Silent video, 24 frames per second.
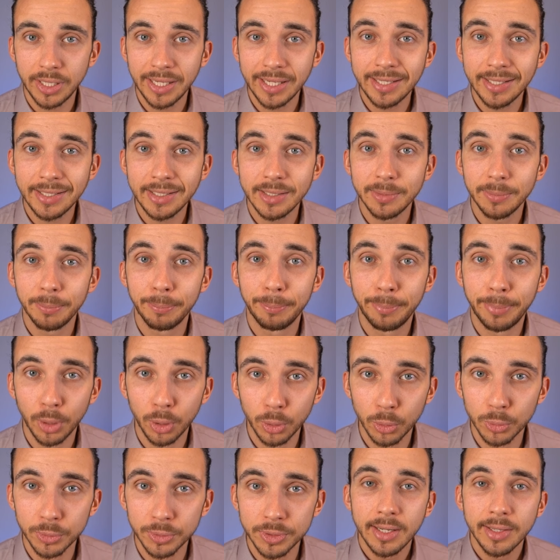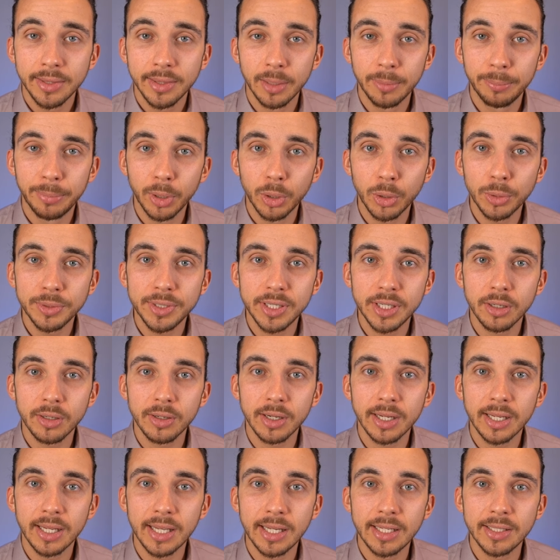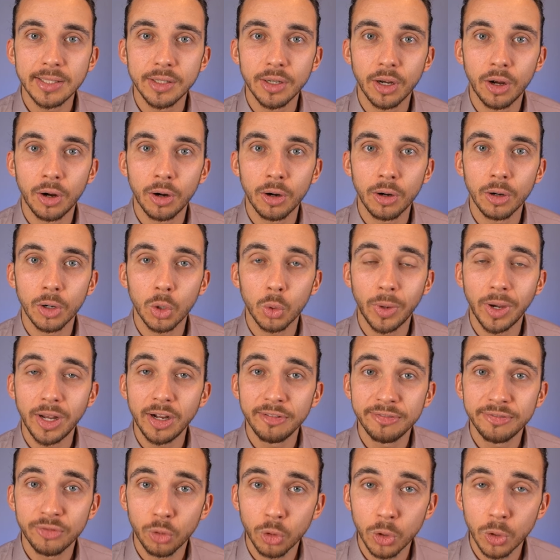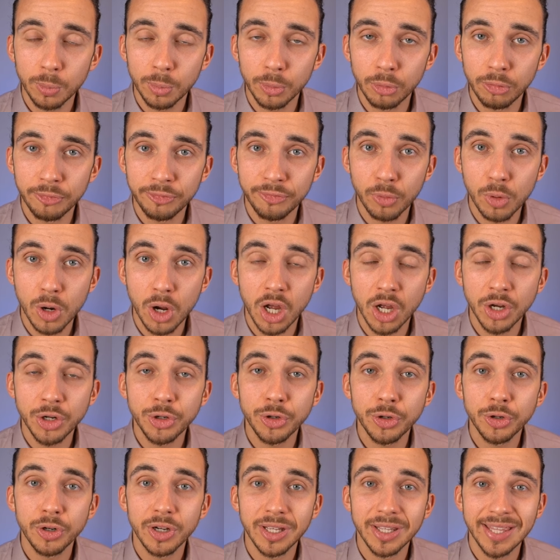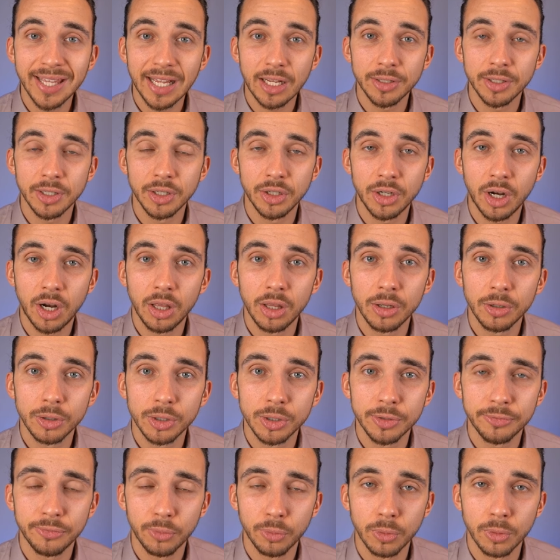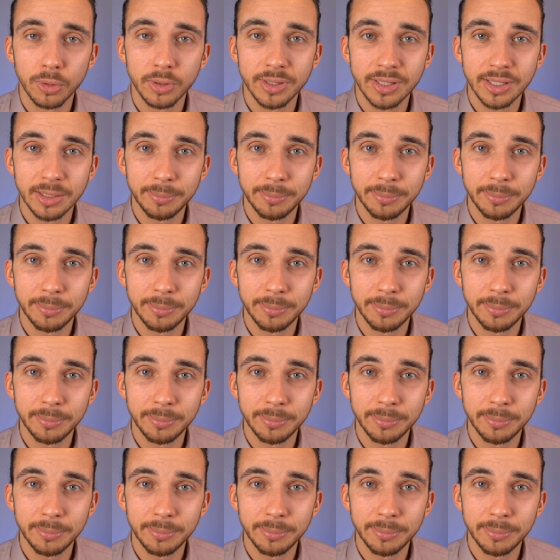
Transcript: is Bose. The Bose hearing aids are quite affordable for under $1,000 for the